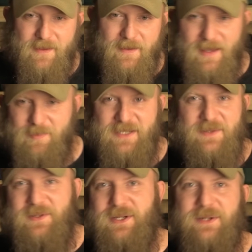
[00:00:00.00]
Happy
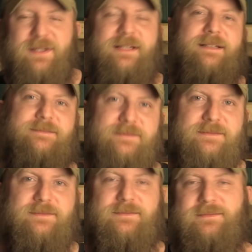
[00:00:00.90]
New Year.
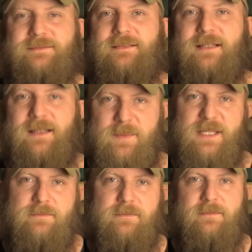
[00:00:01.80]
I
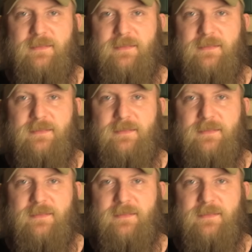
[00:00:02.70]
mean,